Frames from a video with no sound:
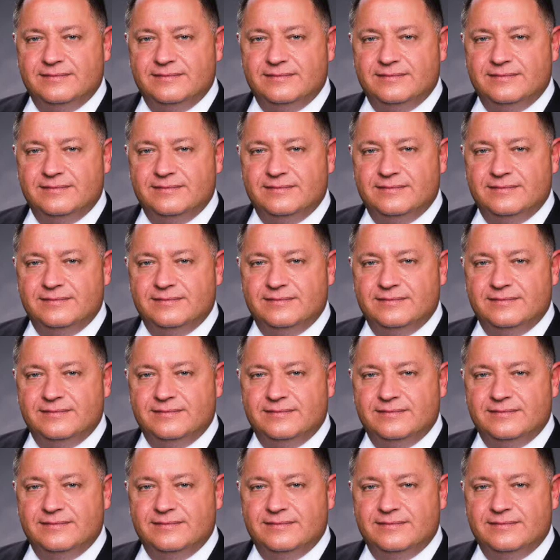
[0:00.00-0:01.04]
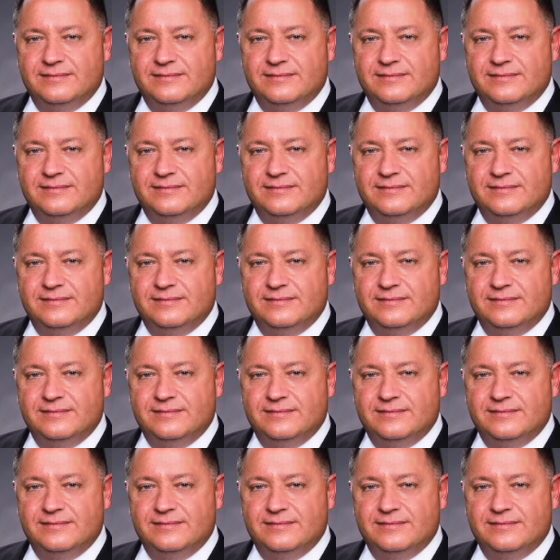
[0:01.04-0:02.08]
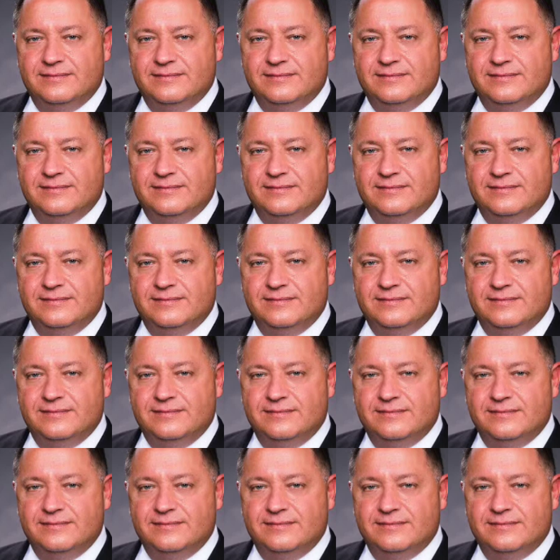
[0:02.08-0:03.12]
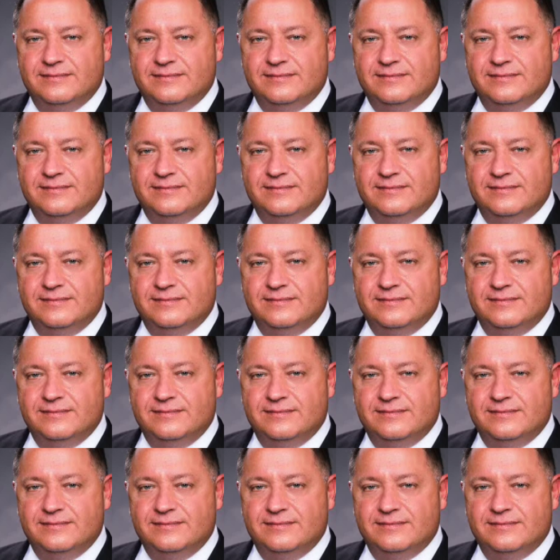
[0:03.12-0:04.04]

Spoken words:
(no lip movement)